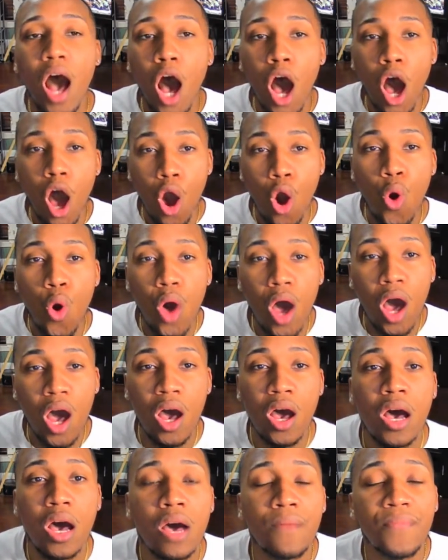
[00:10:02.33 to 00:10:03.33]
all
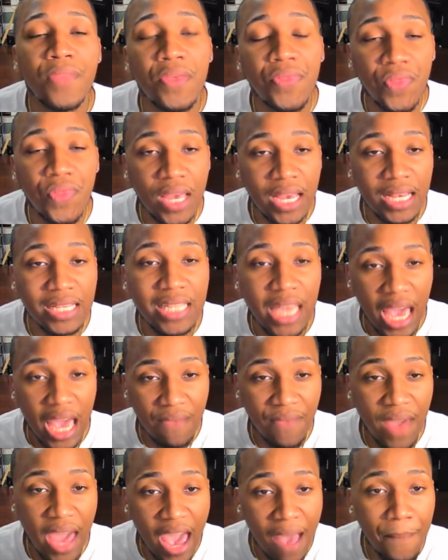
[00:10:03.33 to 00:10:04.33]
of the things that
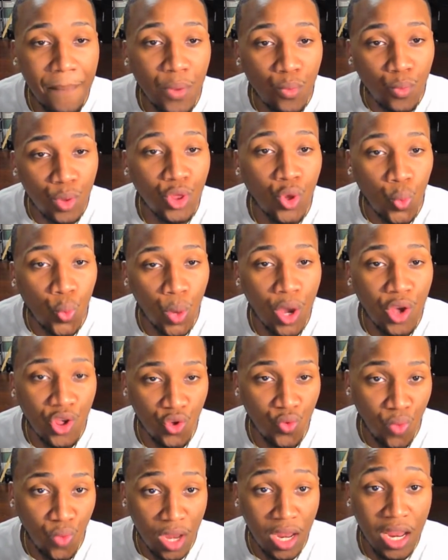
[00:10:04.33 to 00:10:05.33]
have happened with the
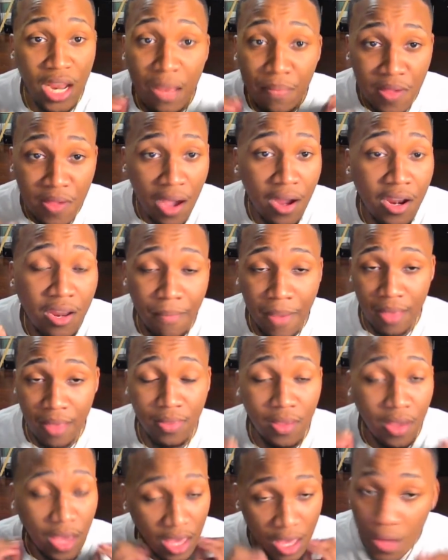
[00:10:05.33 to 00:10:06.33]
restaurant, and I'm talking
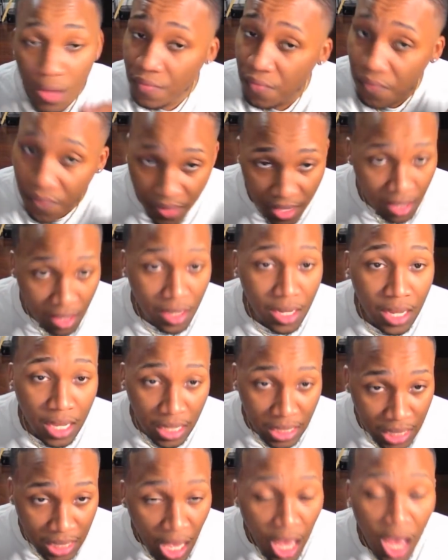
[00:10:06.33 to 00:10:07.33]
about the health
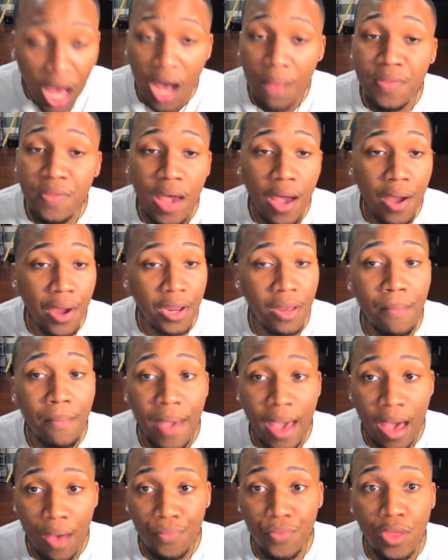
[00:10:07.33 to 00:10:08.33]
failings. I'm talking
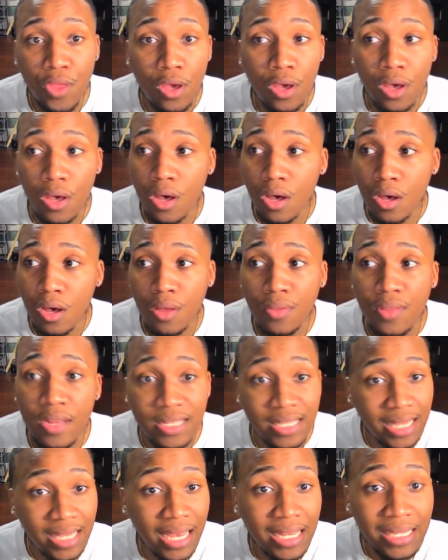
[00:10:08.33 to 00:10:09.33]
about the uh,
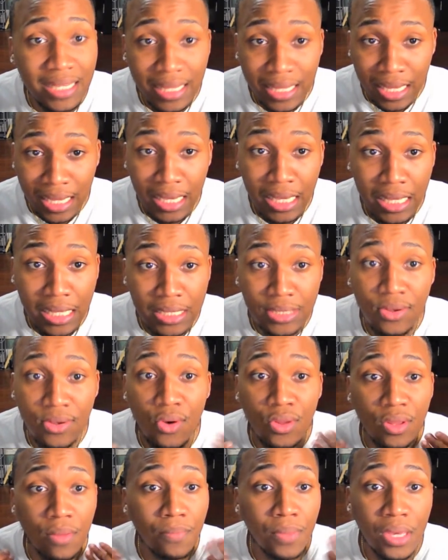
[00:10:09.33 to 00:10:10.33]
the tax liens
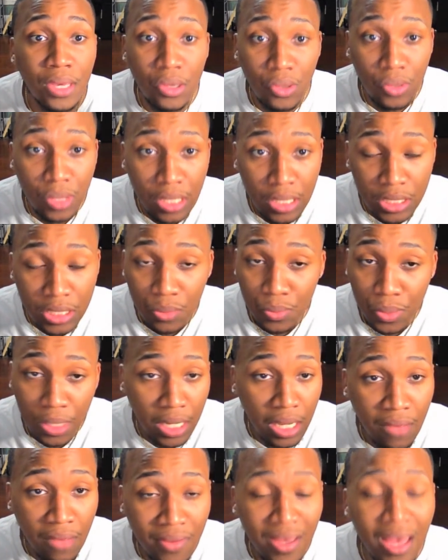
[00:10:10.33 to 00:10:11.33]
on the buildings or
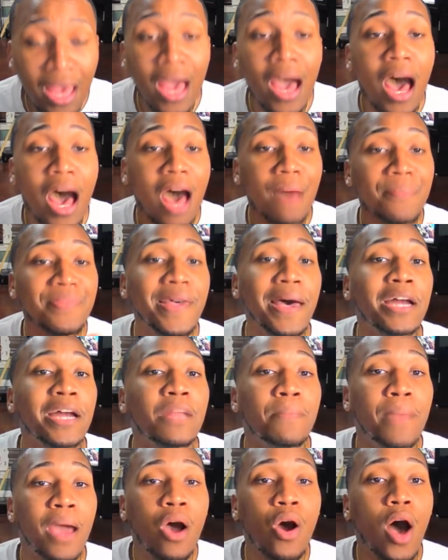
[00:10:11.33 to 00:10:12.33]
whatever. I'm
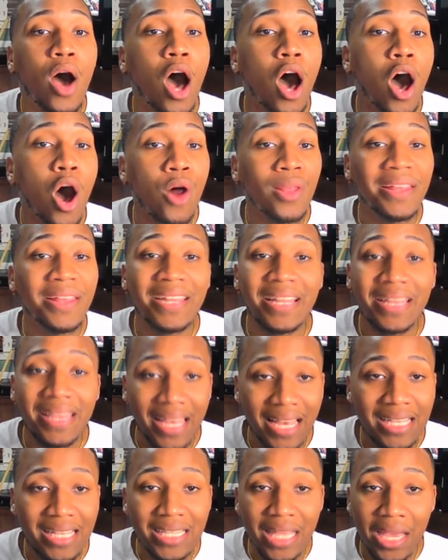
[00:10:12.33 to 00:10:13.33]
talking about all of the
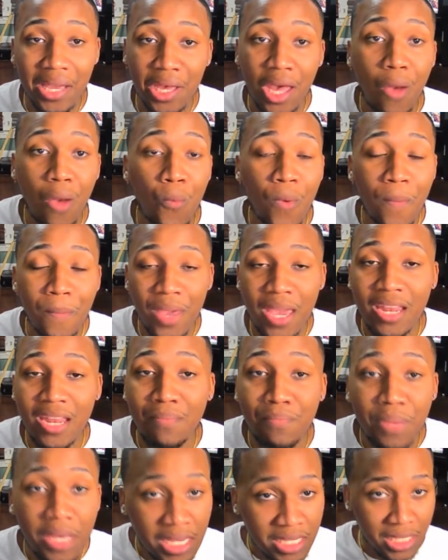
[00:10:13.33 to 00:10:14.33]
things that come with being
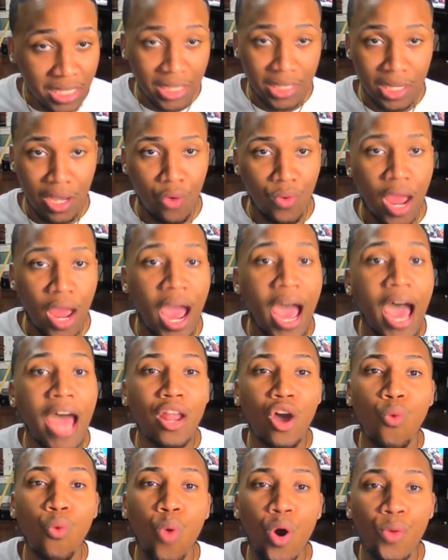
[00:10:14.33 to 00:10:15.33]
a business owner. I
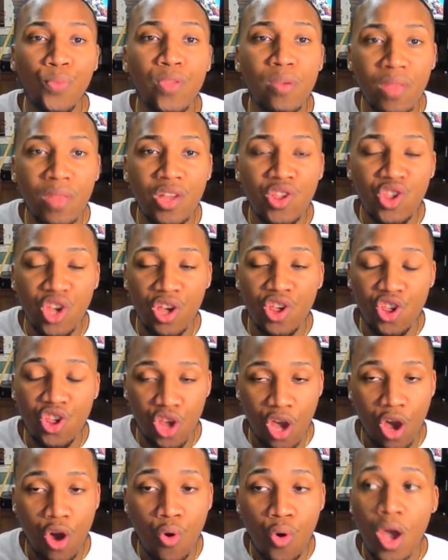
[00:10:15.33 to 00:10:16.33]
don't want them to just
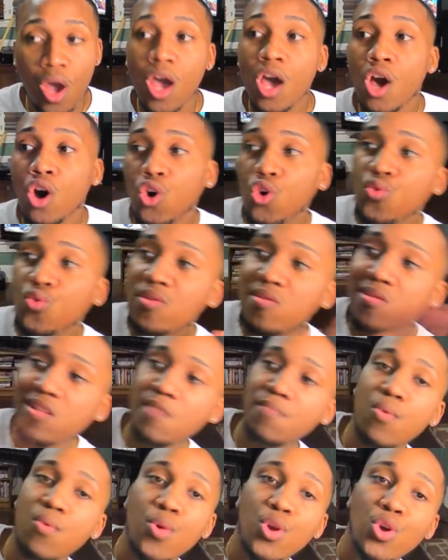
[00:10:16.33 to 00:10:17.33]
show who's
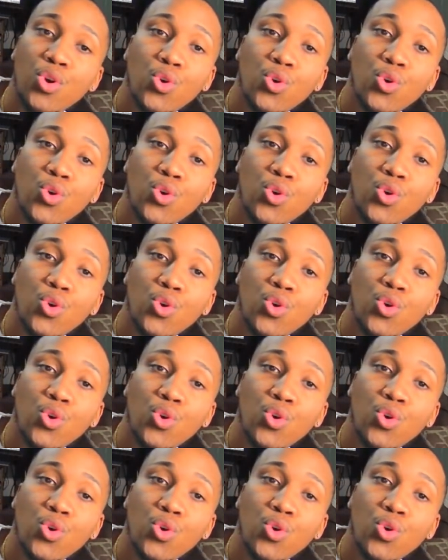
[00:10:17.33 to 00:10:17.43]
sleeping with